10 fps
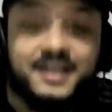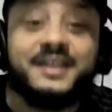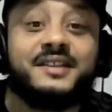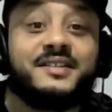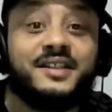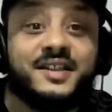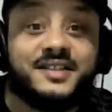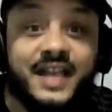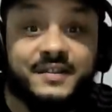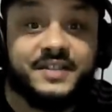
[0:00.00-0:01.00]
You see the
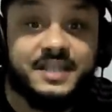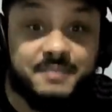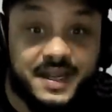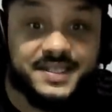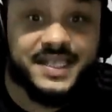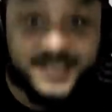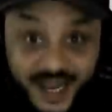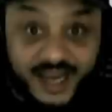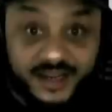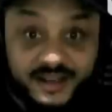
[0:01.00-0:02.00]
saves he made
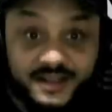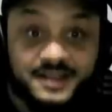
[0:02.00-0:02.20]
today